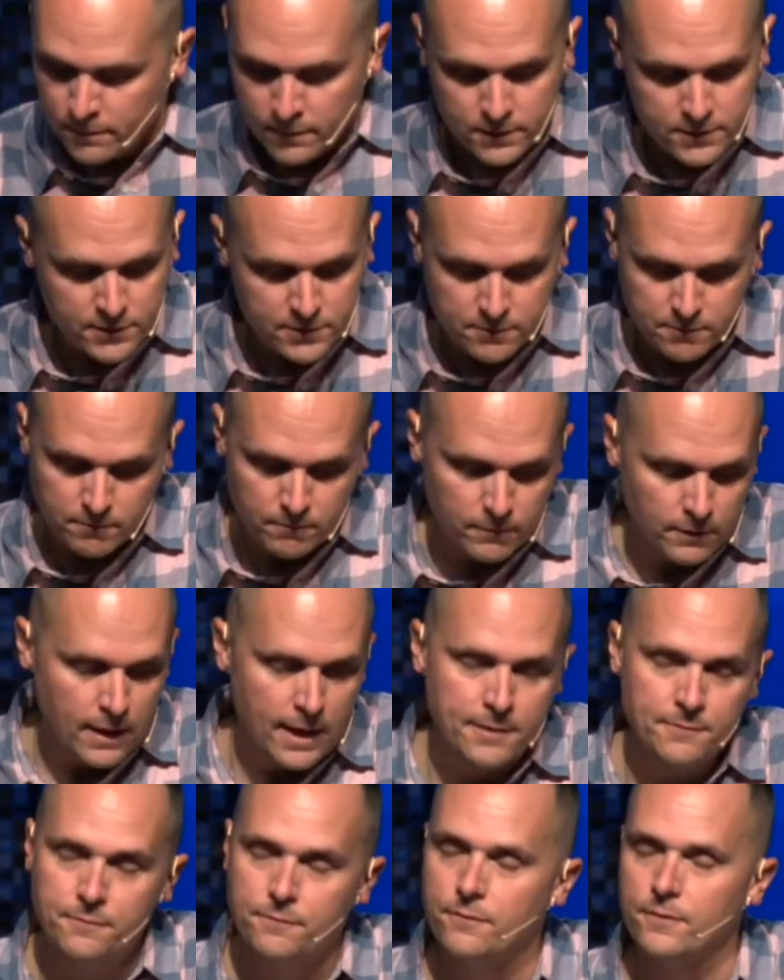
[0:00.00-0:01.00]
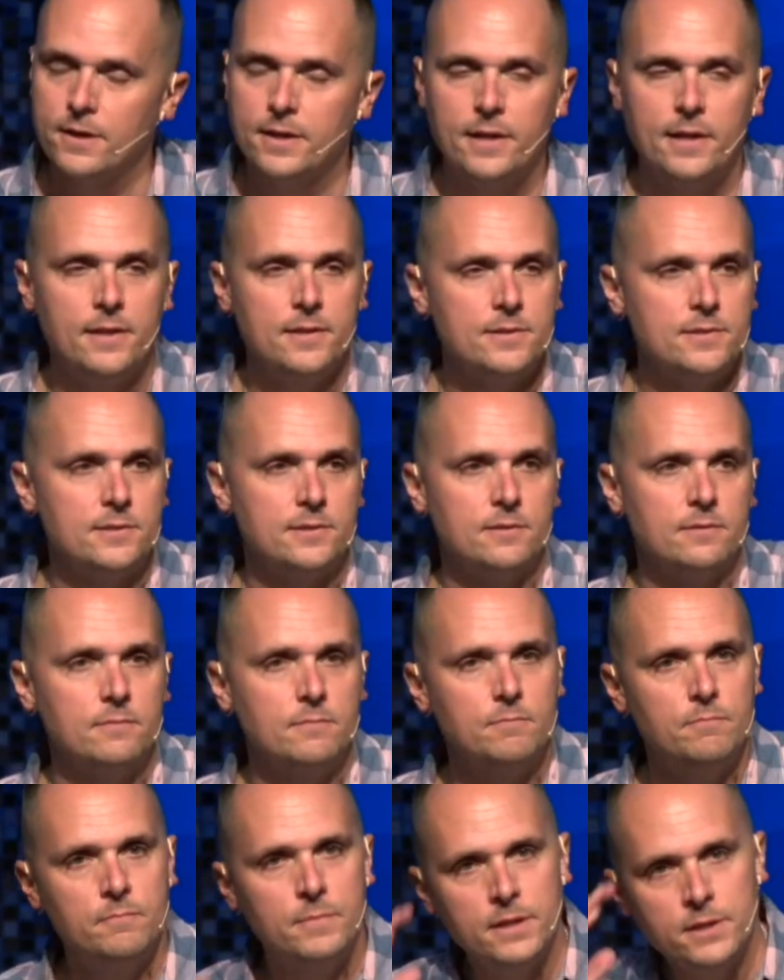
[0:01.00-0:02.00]
just life friends and
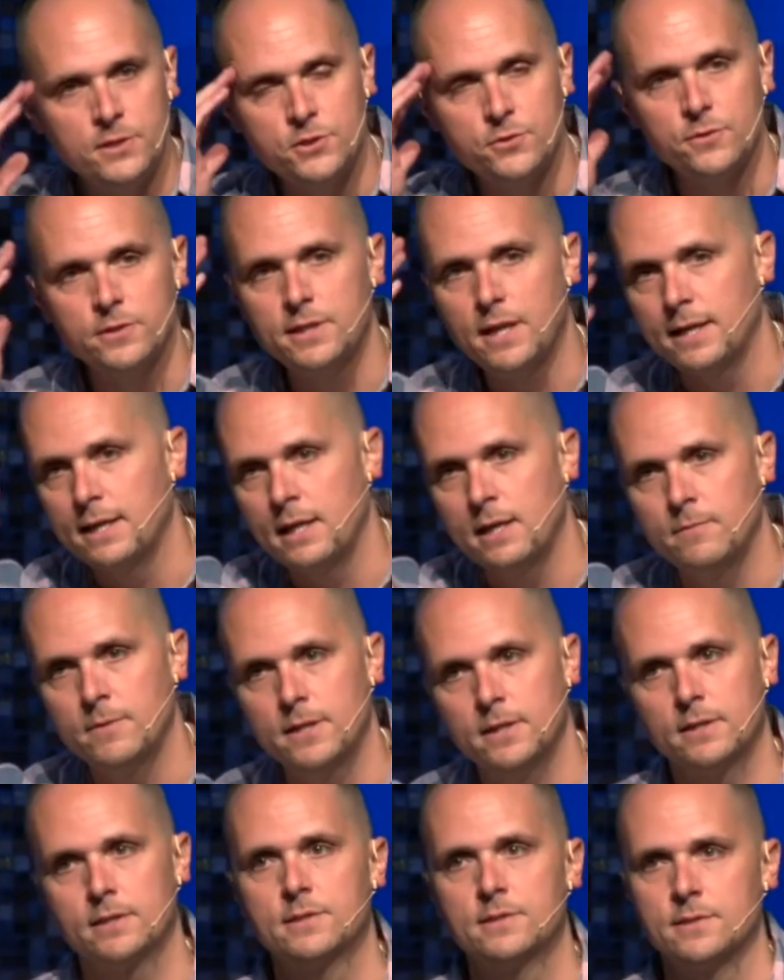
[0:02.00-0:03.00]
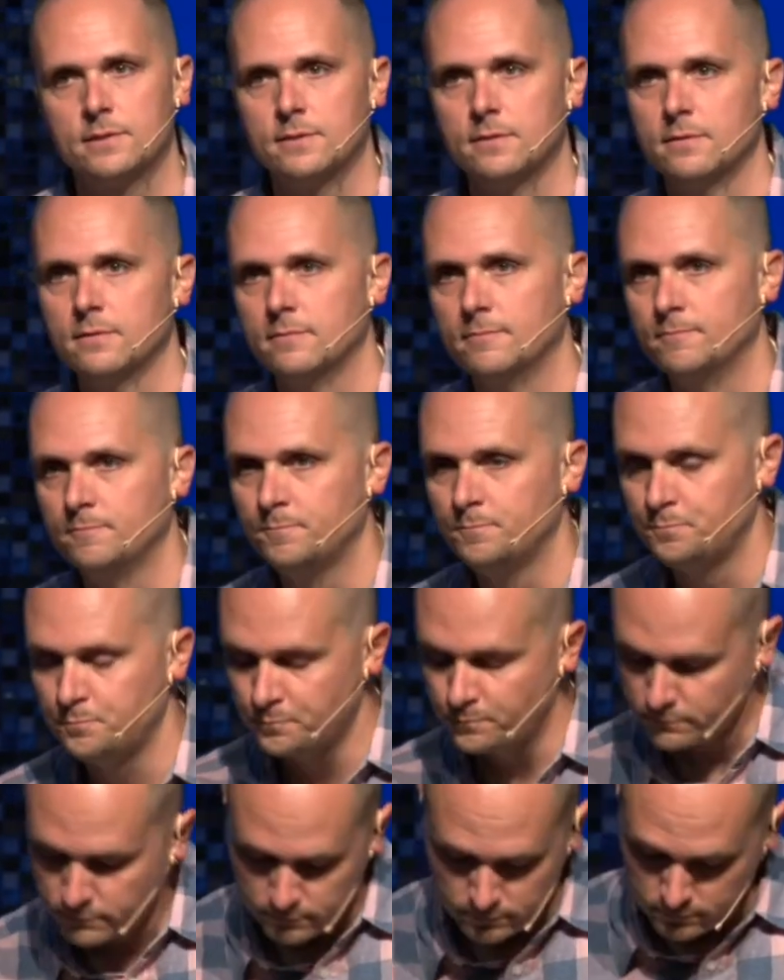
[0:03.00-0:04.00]
ministry dynamics and
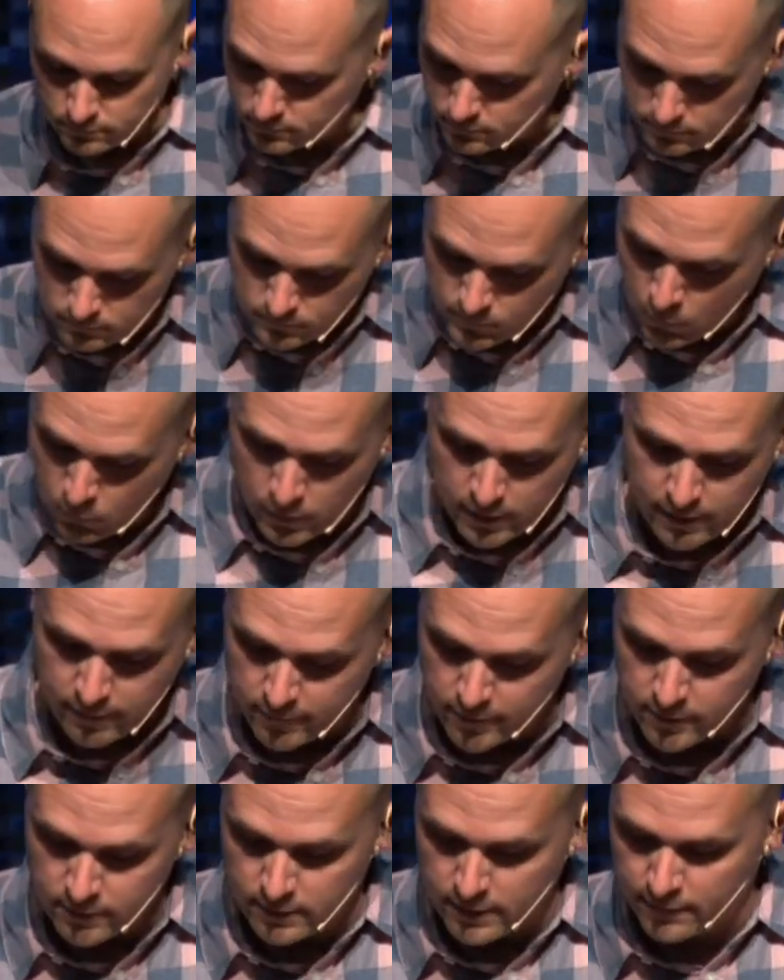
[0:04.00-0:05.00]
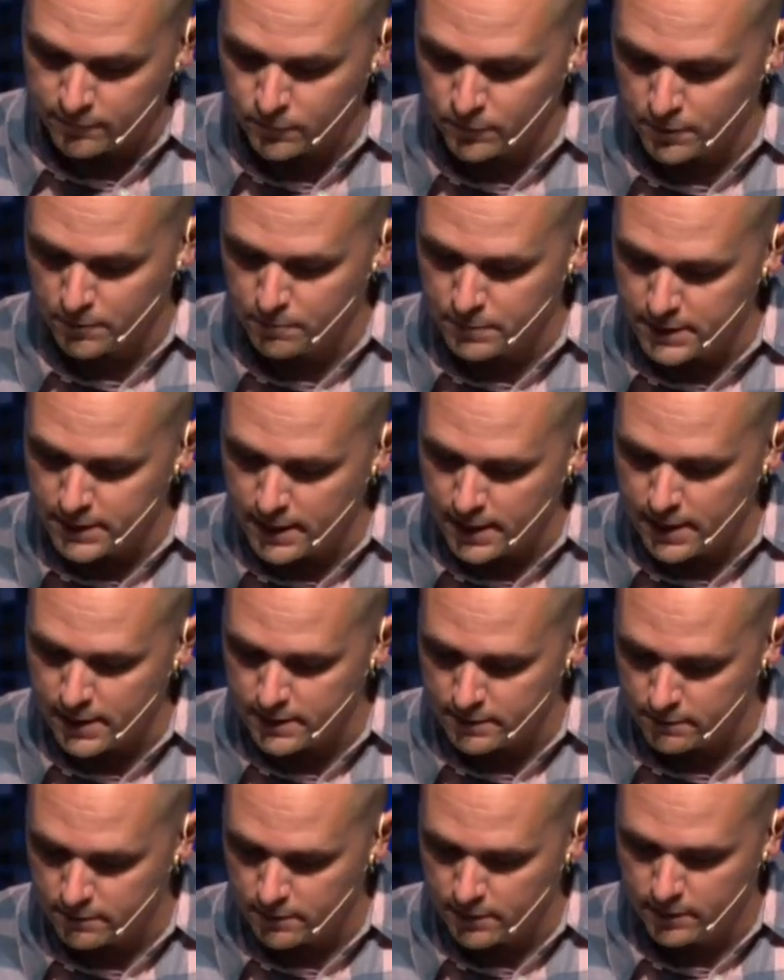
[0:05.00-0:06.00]
whatever. Left with a BA
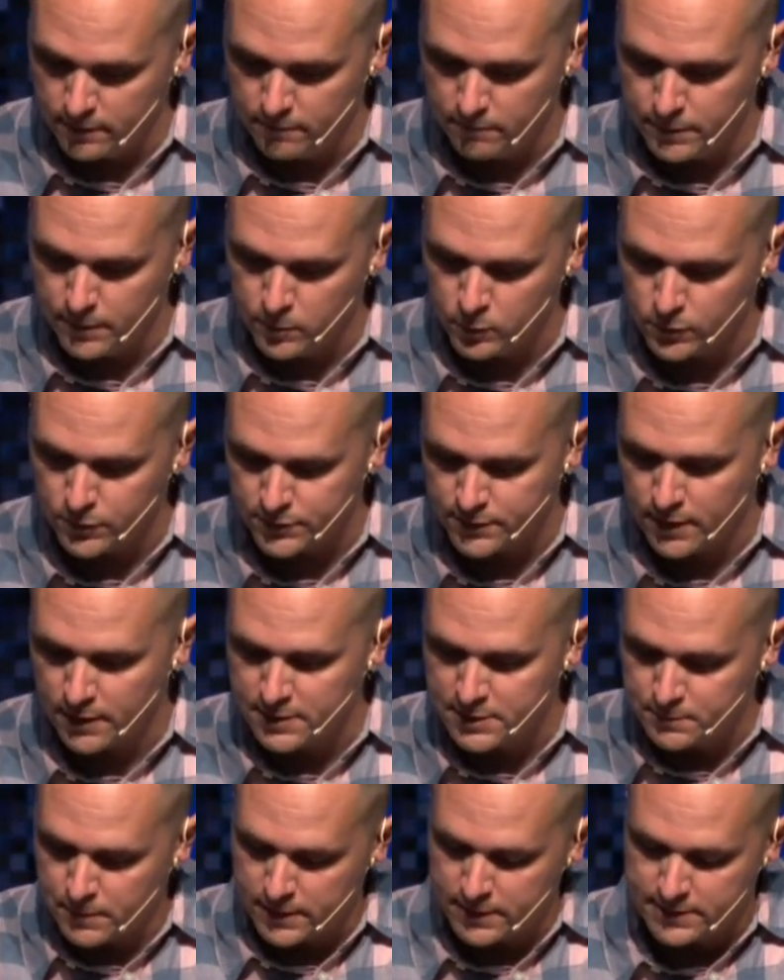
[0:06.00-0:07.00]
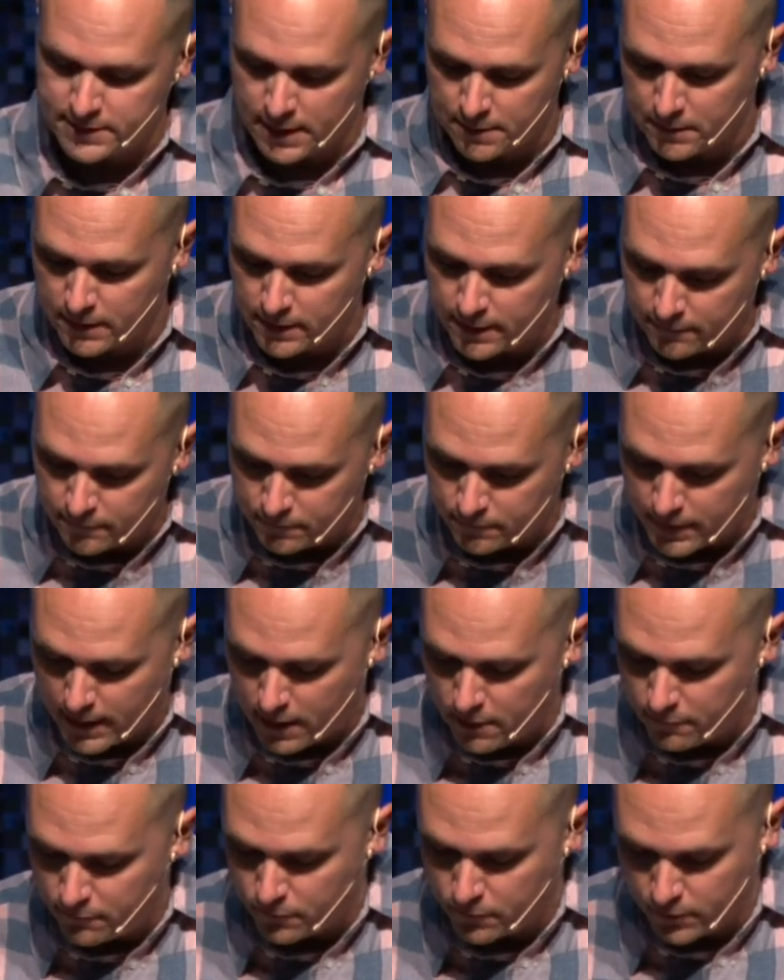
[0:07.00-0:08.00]
in, in biblical studies by the time I left
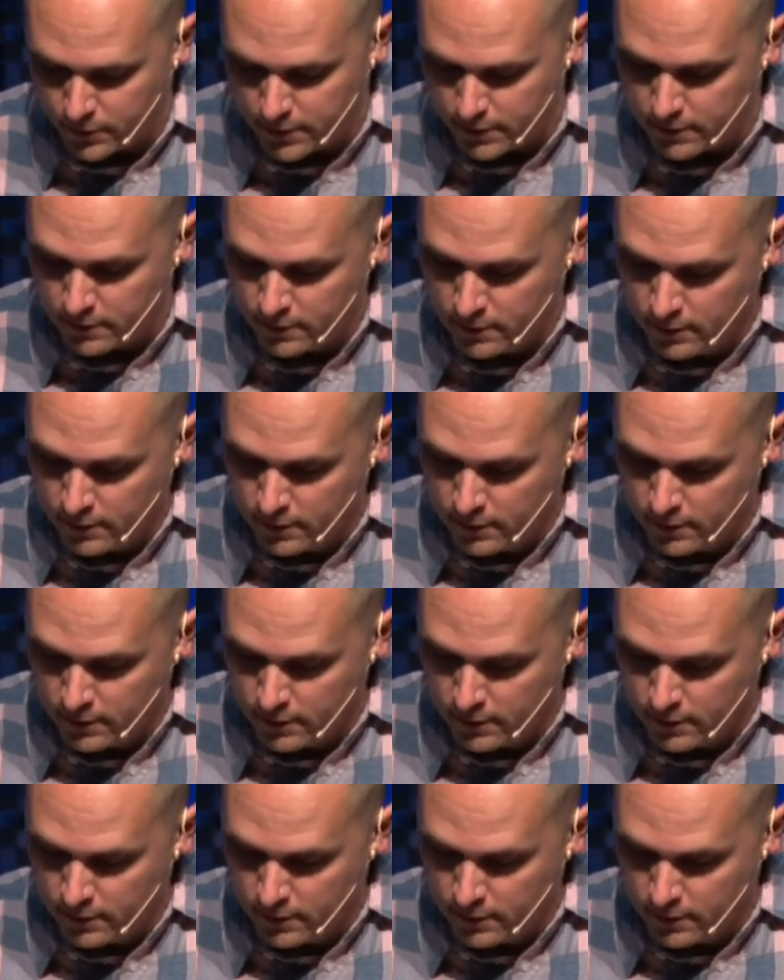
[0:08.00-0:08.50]
California.